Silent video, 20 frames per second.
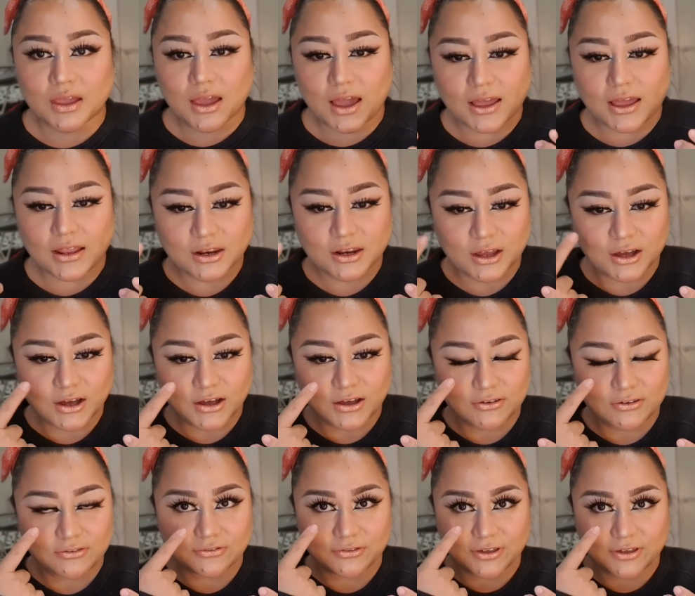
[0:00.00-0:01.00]
I
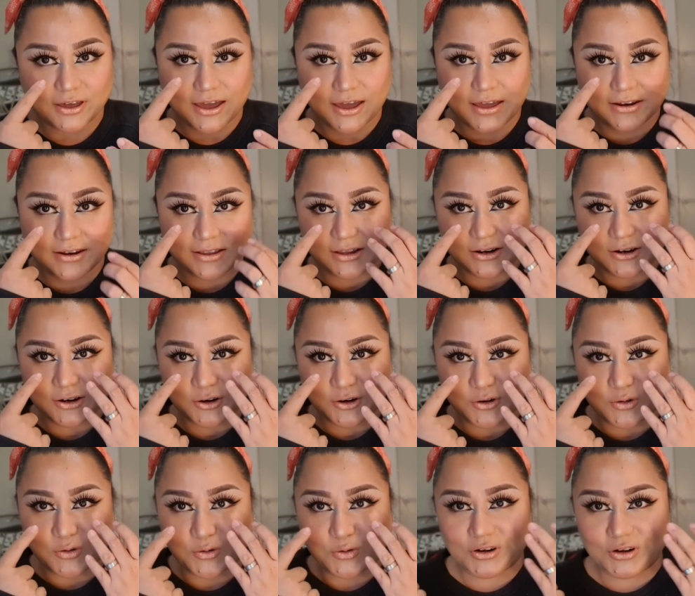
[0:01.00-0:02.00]
love that inner
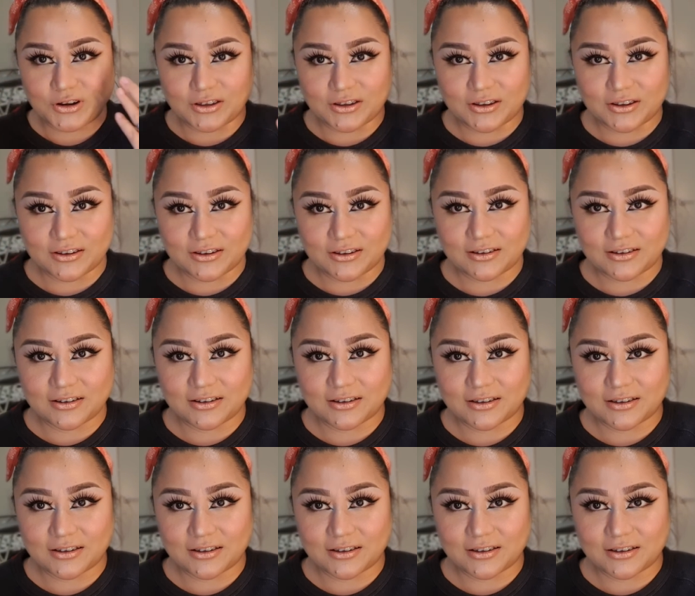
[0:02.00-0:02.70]
corner.